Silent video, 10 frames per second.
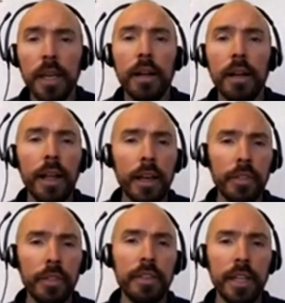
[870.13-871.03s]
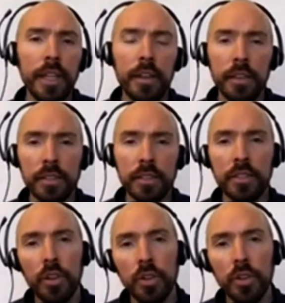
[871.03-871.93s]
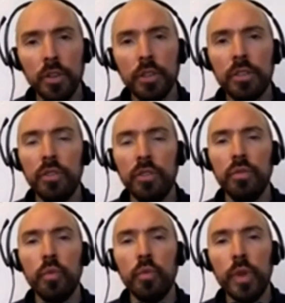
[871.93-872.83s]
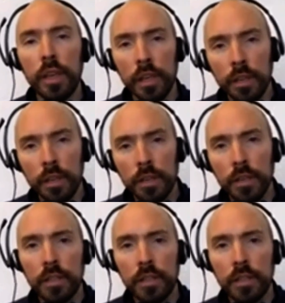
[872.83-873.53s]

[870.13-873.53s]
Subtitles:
A lot of that data has stalled to weakened